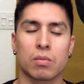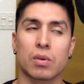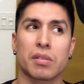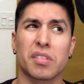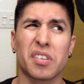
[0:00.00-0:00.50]

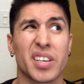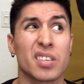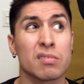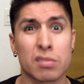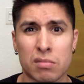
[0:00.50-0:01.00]
Well, there
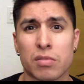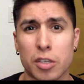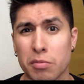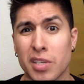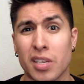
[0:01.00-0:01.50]
is
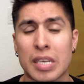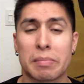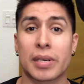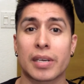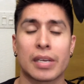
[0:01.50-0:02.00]
humidity,
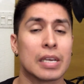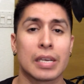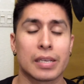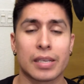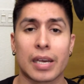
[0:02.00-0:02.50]
but
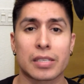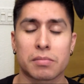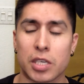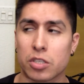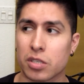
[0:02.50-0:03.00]
not as
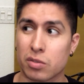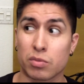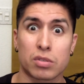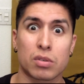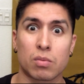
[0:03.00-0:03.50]
much, because
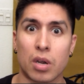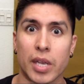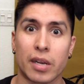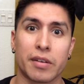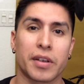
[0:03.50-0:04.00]
once when you
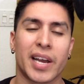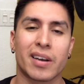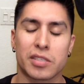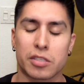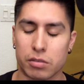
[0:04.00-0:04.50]
walk out of your
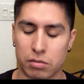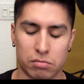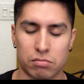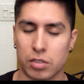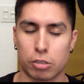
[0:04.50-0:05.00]
house,
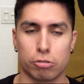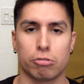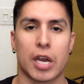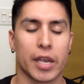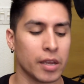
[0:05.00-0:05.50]
you're
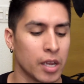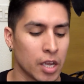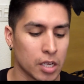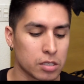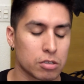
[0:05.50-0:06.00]
dry.
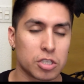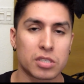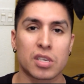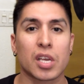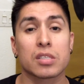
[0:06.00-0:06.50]
So
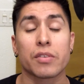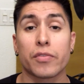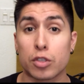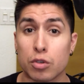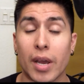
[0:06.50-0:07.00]
just in case if
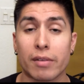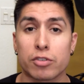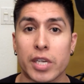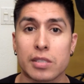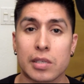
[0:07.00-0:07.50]
you do have
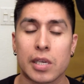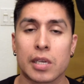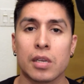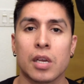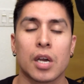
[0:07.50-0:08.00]
dry
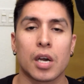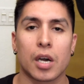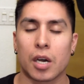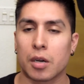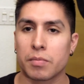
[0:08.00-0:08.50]
skin,
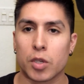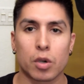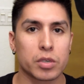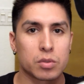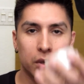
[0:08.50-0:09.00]
you
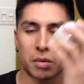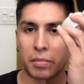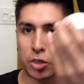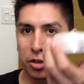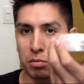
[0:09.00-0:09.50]
always want to
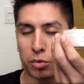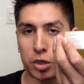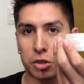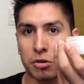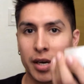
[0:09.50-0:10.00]
make sure to
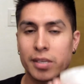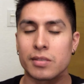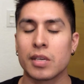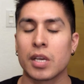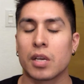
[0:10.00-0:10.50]

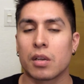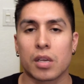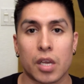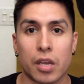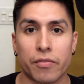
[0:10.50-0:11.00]
moisturize.
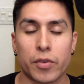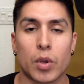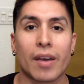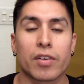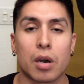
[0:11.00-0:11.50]
If you
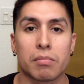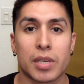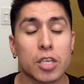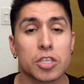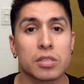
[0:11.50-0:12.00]
have
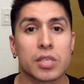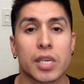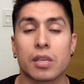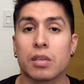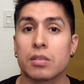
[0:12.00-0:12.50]
combination
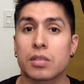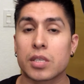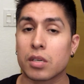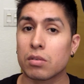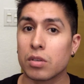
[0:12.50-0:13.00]
skin,
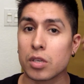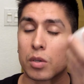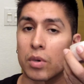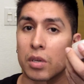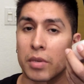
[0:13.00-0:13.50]
still, you
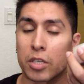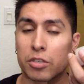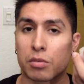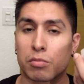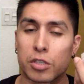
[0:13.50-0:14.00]
want to make
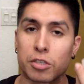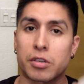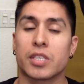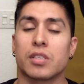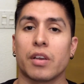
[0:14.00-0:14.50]
sure to
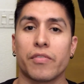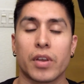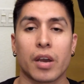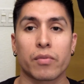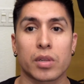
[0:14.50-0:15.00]
moisturize. If you
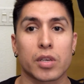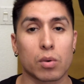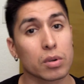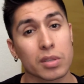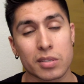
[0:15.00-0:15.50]
have really
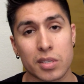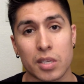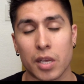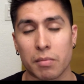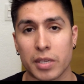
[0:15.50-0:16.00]
oily
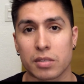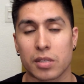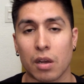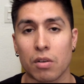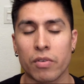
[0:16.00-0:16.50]
skin like
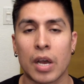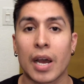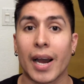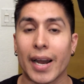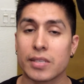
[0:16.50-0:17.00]
myself,
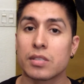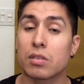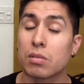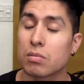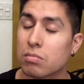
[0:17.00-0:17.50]
I
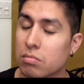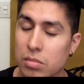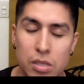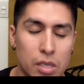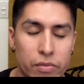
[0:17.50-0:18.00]
still,
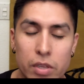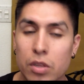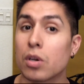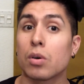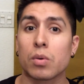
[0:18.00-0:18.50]
even
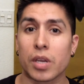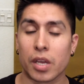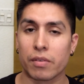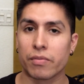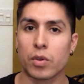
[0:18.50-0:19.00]
though
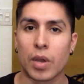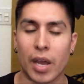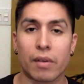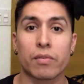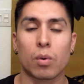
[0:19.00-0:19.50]
if you
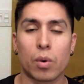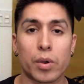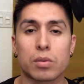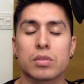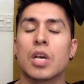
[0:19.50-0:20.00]
have
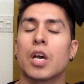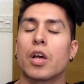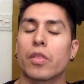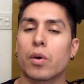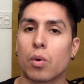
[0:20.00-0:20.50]
oils,
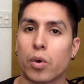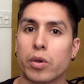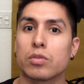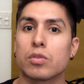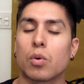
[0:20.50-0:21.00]
the
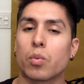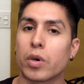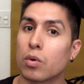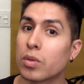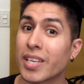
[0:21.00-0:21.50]
oils
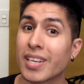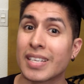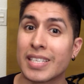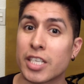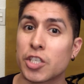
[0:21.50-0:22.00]
will only
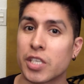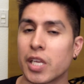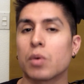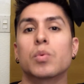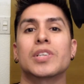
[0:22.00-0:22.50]
condition.
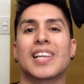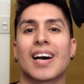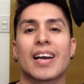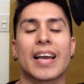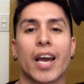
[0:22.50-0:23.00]
It will
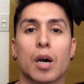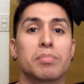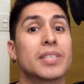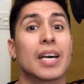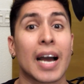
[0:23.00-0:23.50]
not
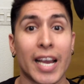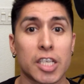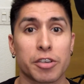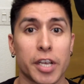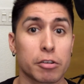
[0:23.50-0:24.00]
help to
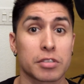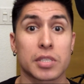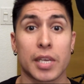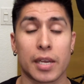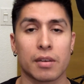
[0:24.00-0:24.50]
hydrate your
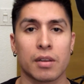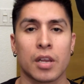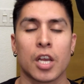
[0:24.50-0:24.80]
skin.